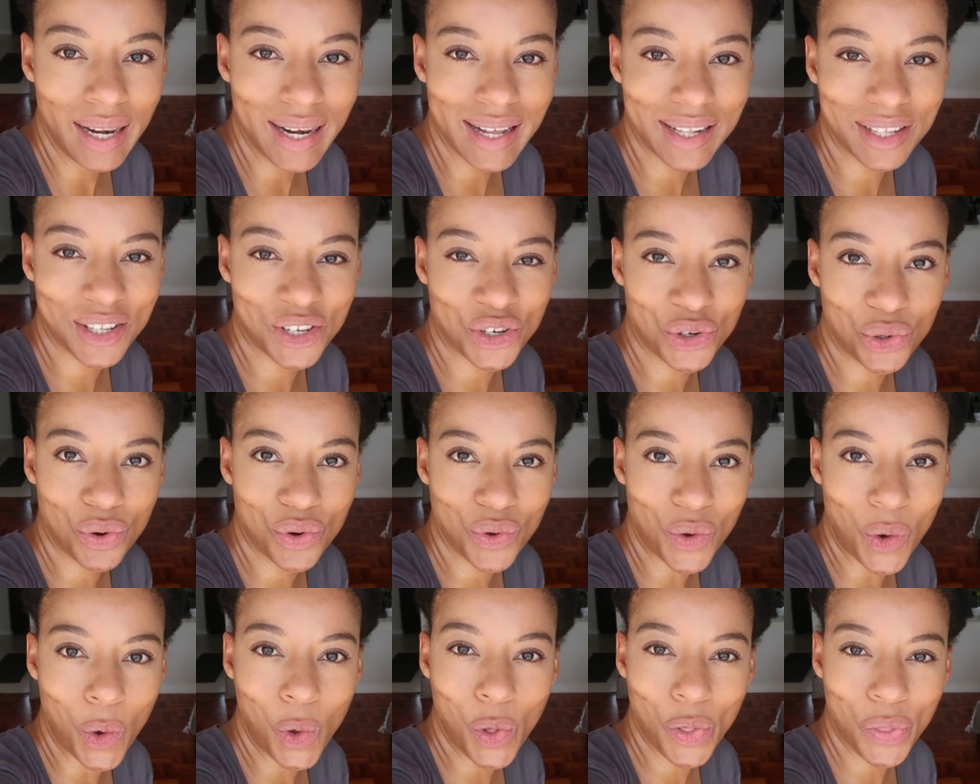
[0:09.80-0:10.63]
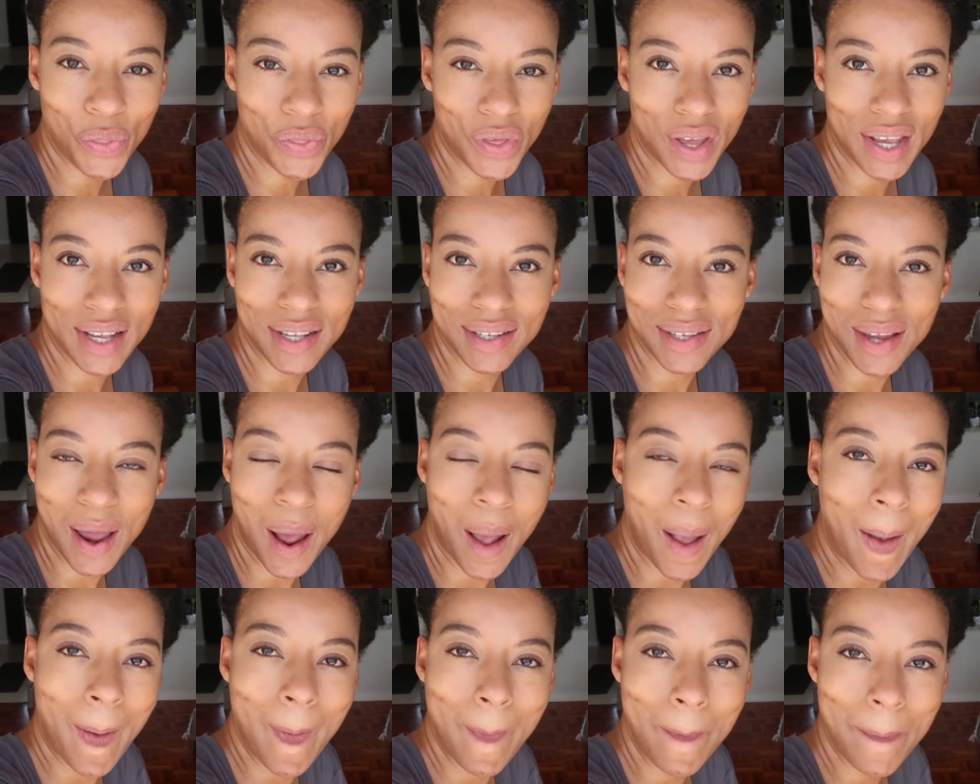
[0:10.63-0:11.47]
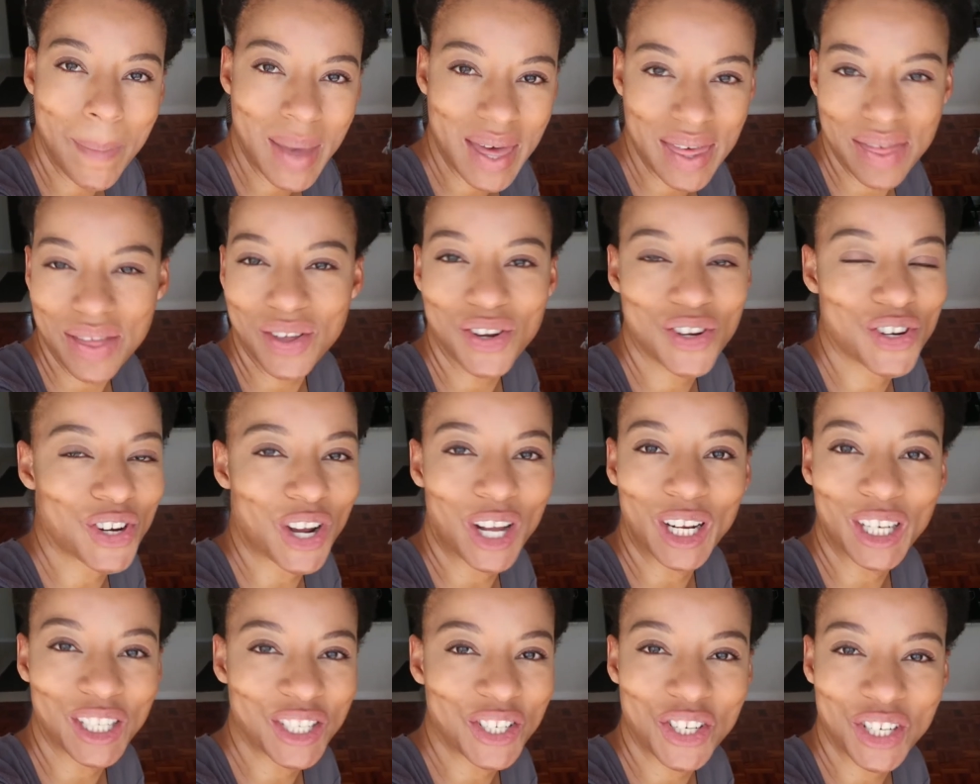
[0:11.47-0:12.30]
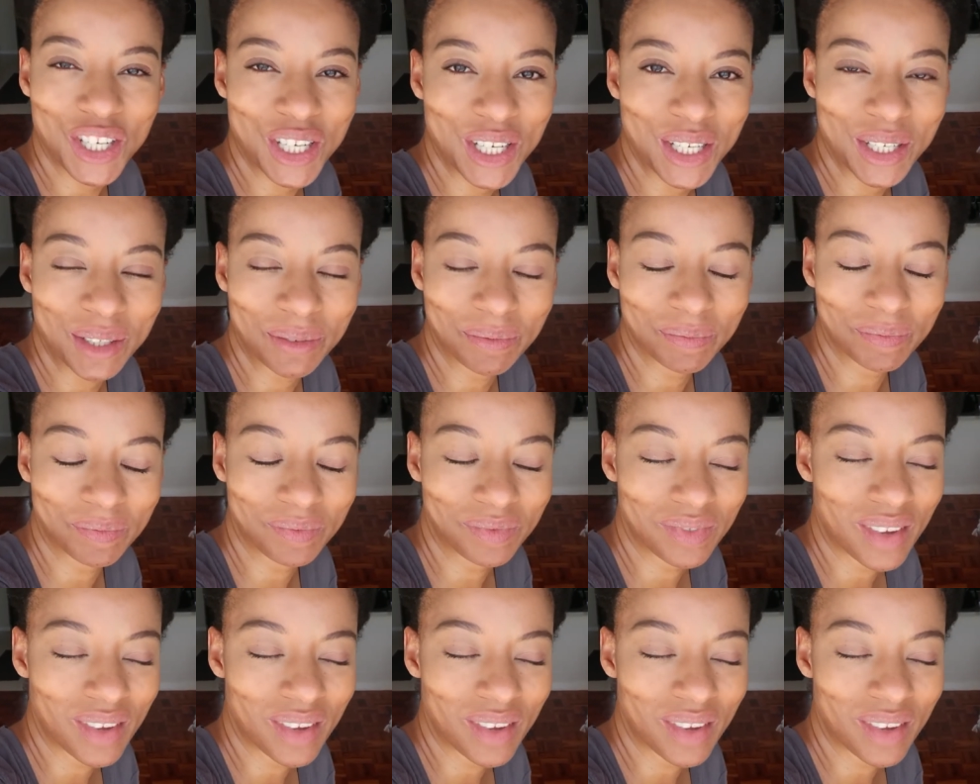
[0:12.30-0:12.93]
Let's talk all things methodology.